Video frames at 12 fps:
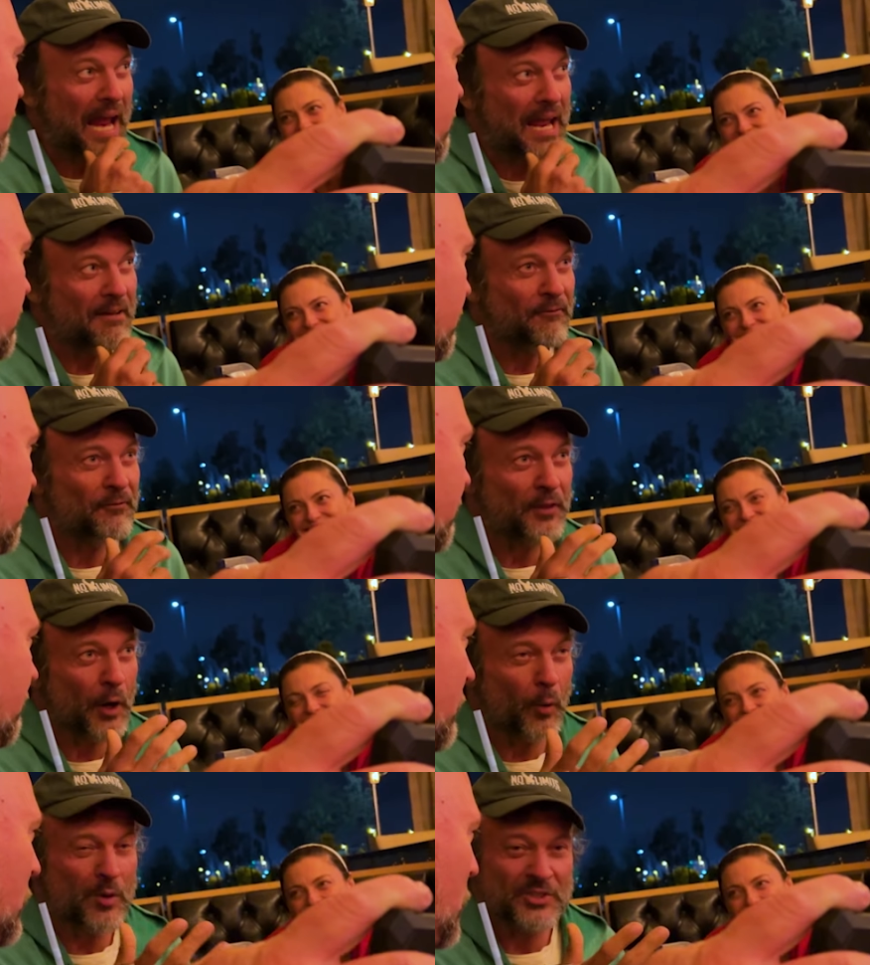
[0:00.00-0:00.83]
Speaker 1: If
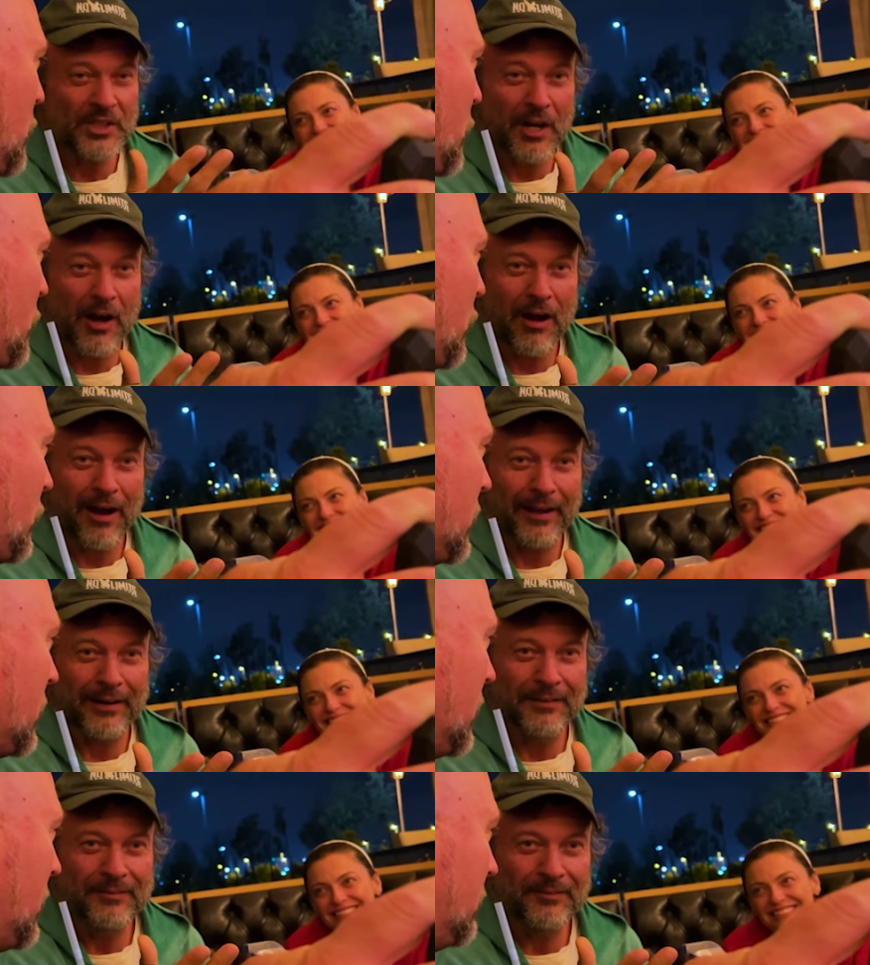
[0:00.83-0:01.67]
there was a
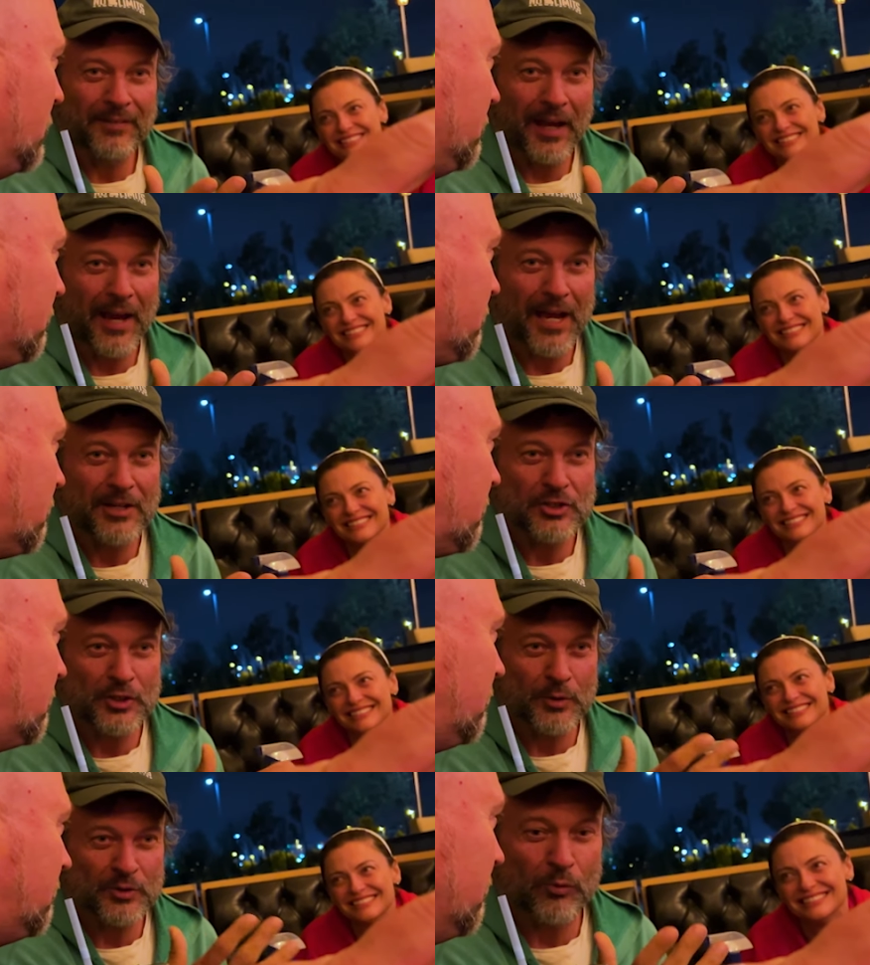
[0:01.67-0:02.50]
god, and
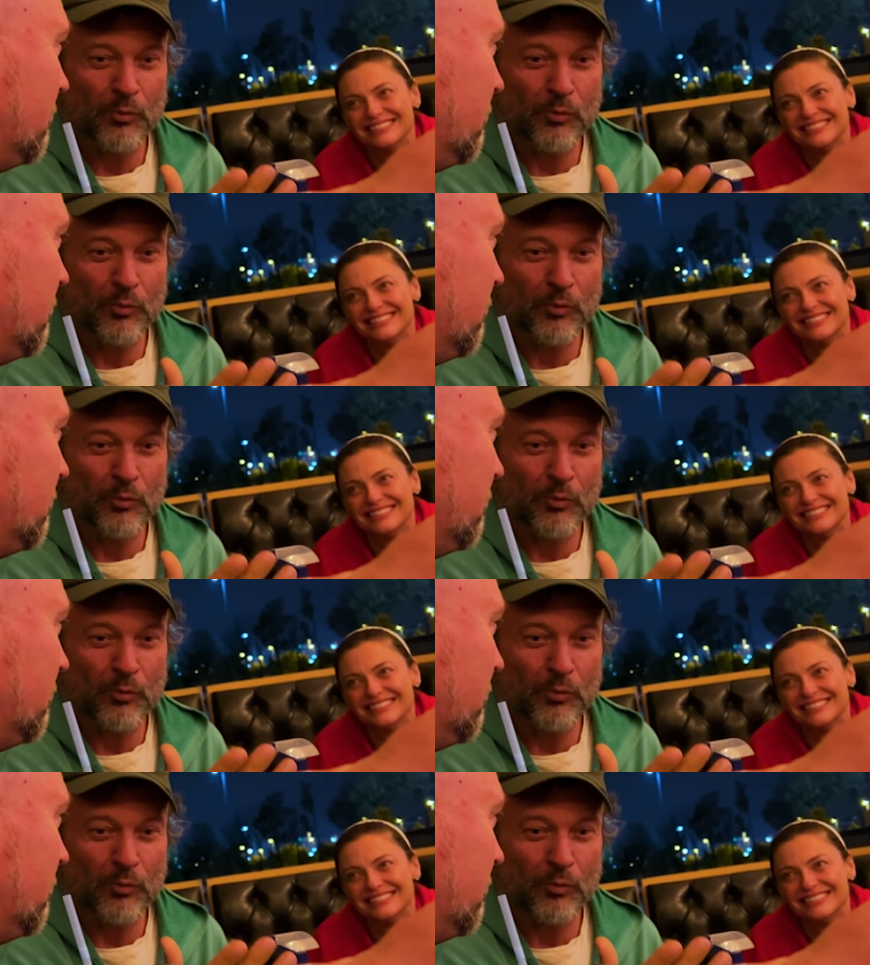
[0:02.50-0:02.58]
she was a